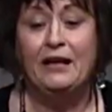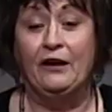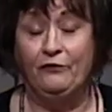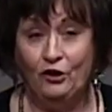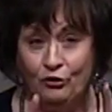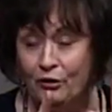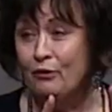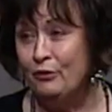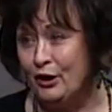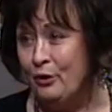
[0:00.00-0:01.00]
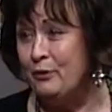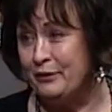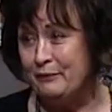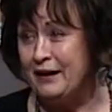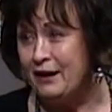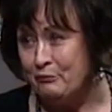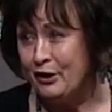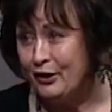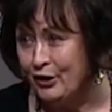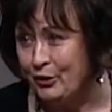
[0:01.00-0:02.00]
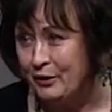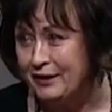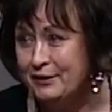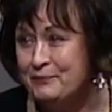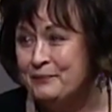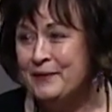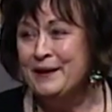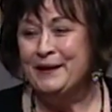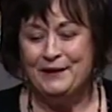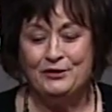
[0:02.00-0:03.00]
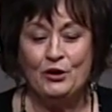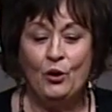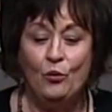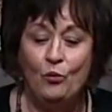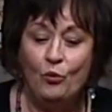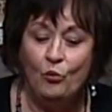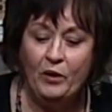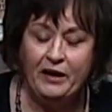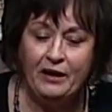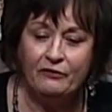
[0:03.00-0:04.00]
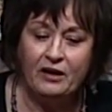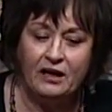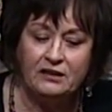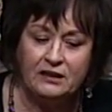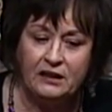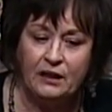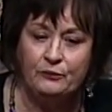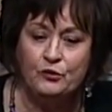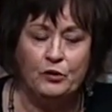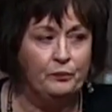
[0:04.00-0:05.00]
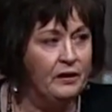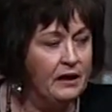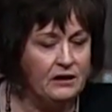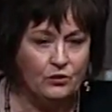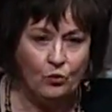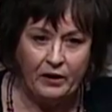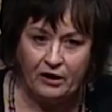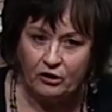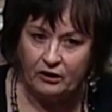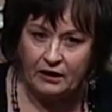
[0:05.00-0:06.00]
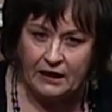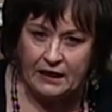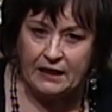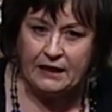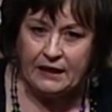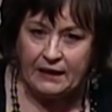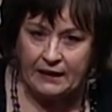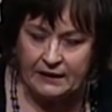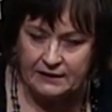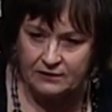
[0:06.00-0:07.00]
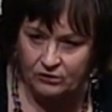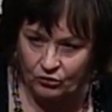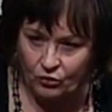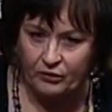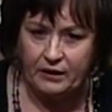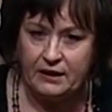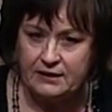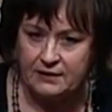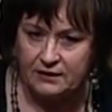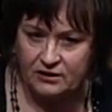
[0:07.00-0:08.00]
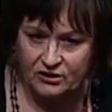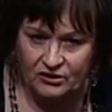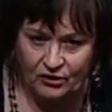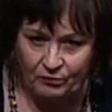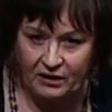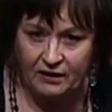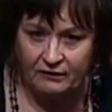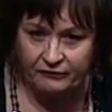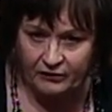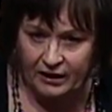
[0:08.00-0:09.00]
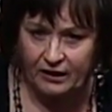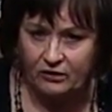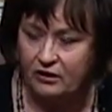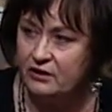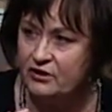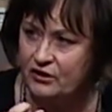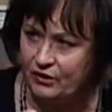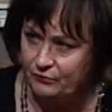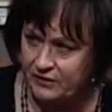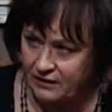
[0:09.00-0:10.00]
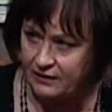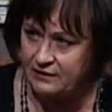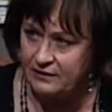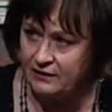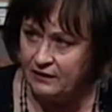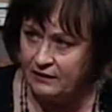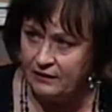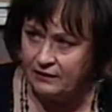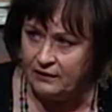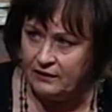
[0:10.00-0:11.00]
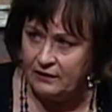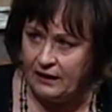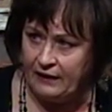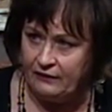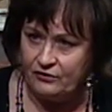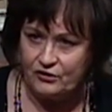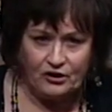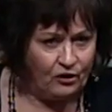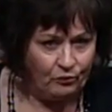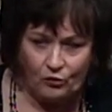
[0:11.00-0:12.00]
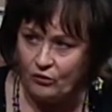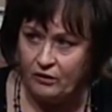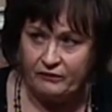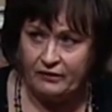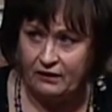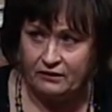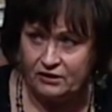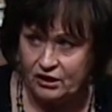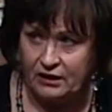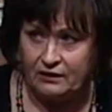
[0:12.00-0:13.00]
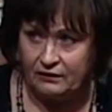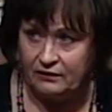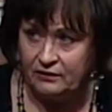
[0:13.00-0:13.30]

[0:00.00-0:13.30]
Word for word: if you don't go with me, I'm not going. Mm-hmm. So we have got to come to a place where His glory, His consuming fire, consumes us. And there's no more of our agenda.